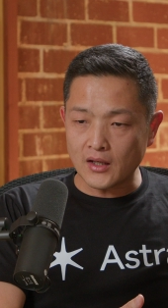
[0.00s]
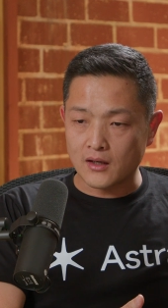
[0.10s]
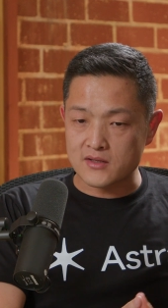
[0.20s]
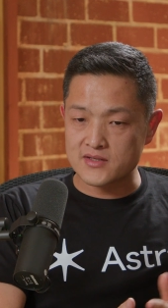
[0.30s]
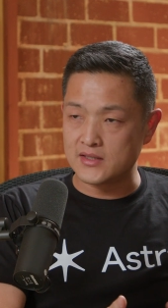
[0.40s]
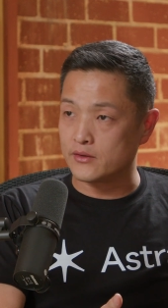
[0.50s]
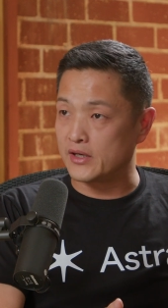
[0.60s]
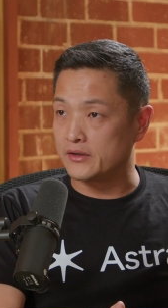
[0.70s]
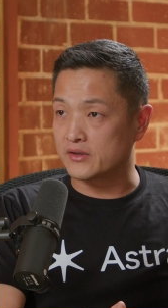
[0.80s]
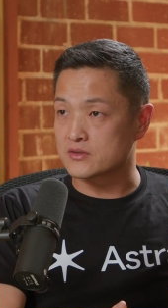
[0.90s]
our CEO,
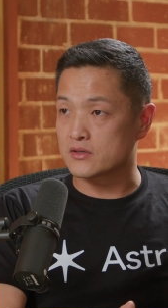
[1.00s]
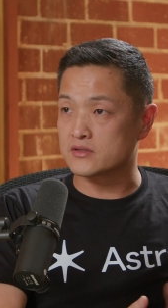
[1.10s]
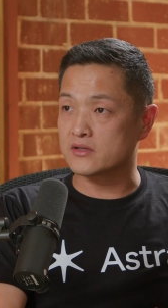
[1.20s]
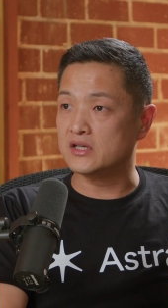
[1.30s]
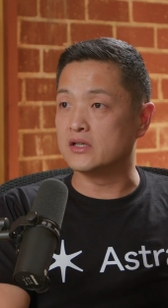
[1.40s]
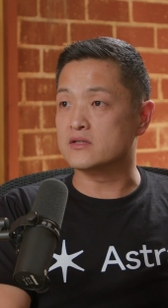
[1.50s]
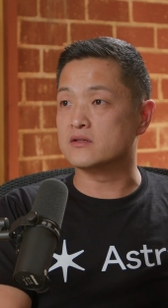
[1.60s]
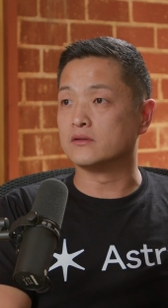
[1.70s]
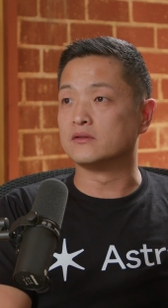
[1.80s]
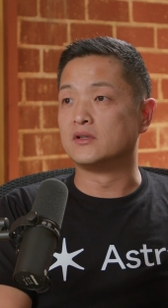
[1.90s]
Eric, was also here.
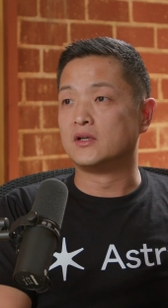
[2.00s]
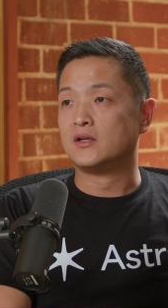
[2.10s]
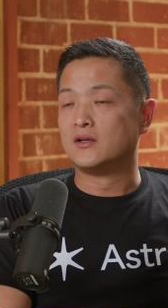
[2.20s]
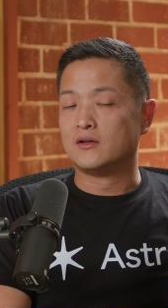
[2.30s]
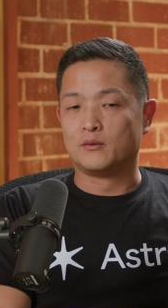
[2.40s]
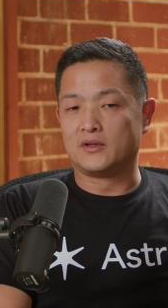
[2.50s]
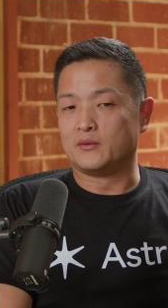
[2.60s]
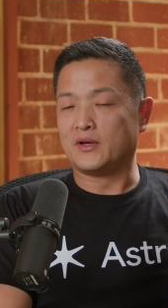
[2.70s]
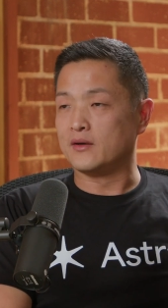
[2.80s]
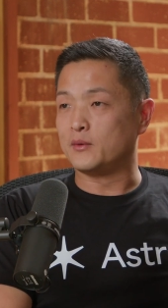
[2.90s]
So we
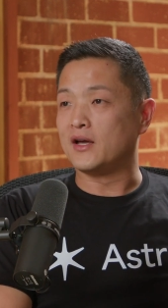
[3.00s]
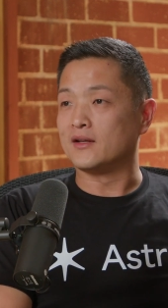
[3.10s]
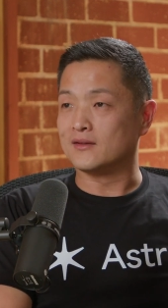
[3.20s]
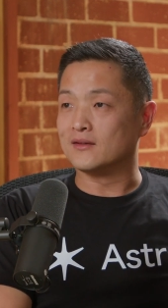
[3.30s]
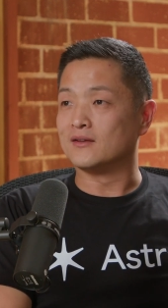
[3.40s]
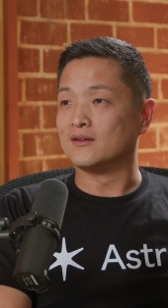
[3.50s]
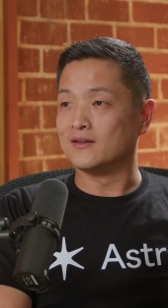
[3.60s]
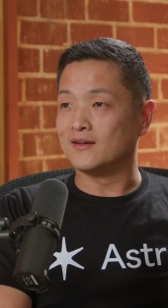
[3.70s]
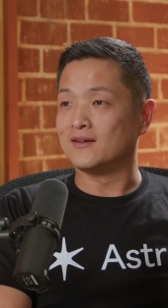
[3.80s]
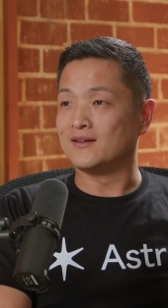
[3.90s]
we we had
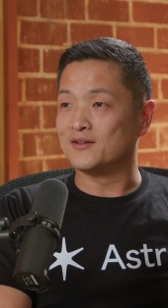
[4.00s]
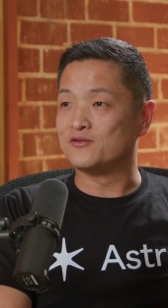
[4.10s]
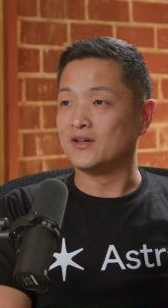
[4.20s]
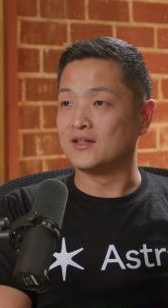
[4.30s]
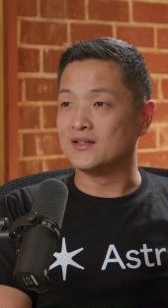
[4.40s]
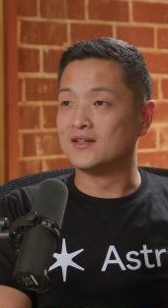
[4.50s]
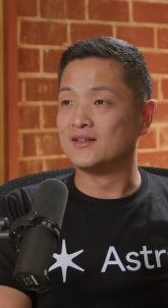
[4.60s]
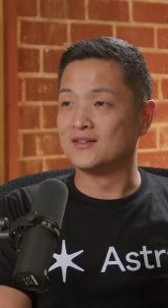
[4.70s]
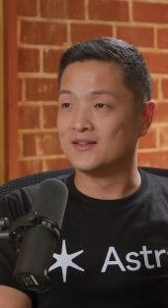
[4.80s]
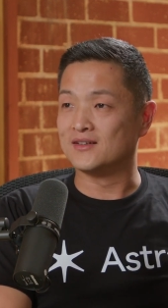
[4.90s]
uh, fun. Yeah,